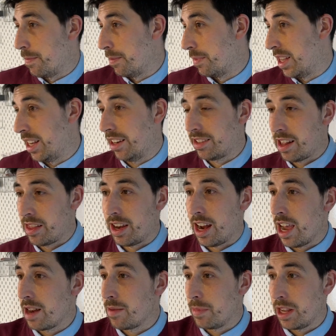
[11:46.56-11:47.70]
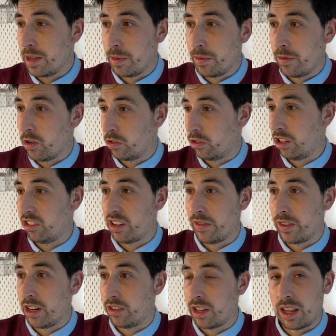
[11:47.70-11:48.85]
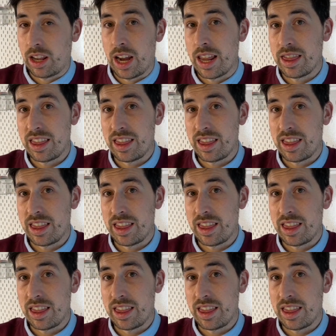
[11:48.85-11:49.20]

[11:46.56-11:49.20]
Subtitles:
Years down the line, maybe we've got 6, 7 years down the line,